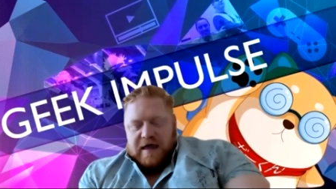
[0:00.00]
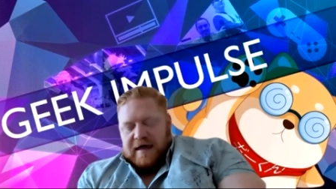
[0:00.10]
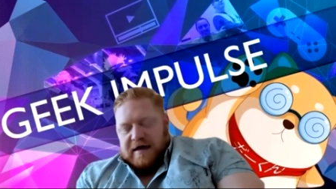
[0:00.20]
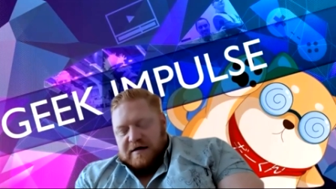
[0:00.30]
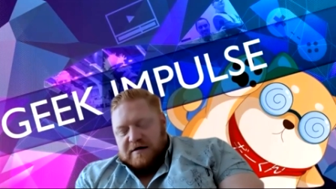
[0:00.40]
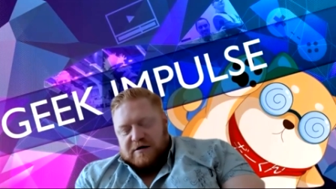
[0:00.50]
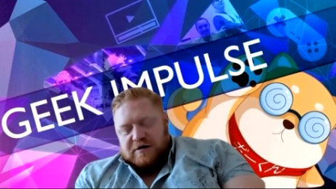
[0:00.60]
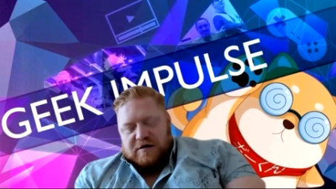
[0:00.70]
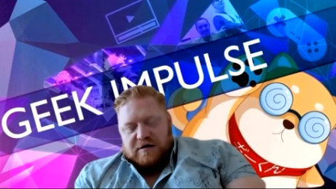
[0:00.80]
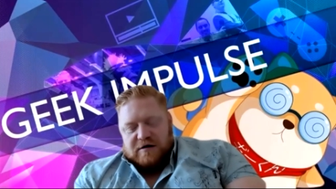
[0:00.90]
And
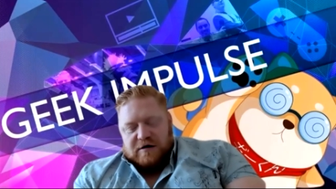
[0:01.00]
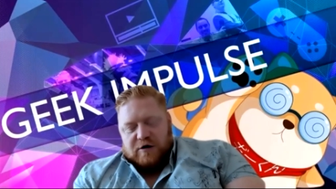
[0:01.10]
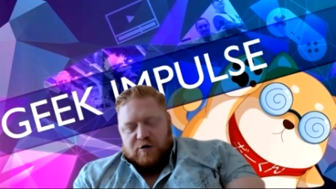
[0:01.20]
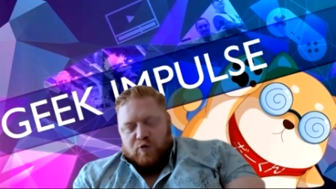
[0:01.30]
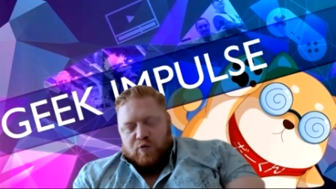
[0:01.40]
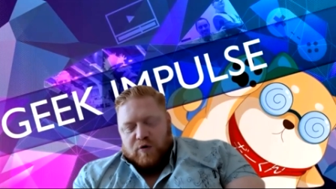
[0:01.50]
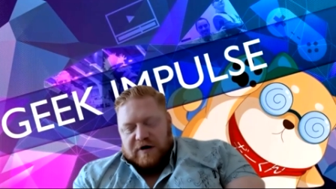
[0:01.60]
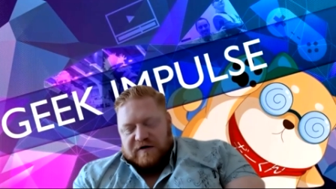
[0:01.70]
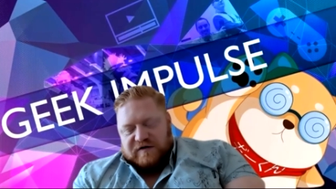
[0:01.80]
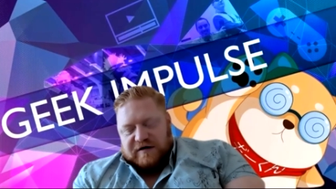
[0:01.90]
what
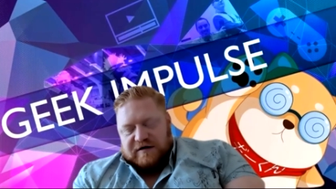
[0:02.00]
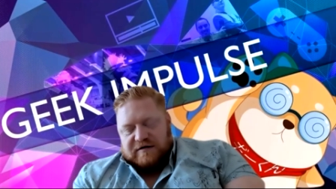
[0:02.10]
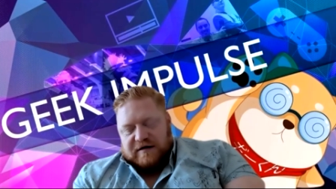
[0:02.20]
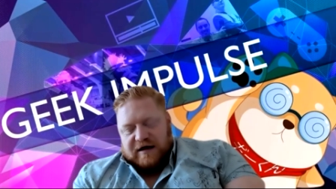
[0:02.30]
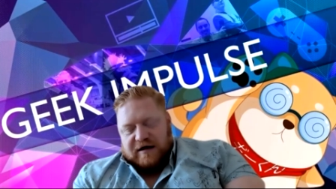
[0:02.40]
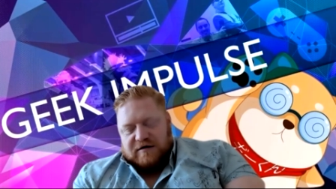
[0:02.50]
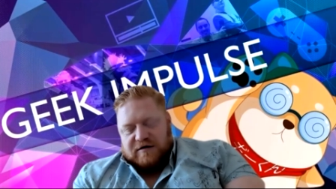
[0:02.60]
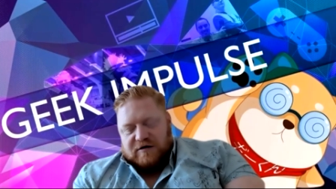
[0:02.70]
is it that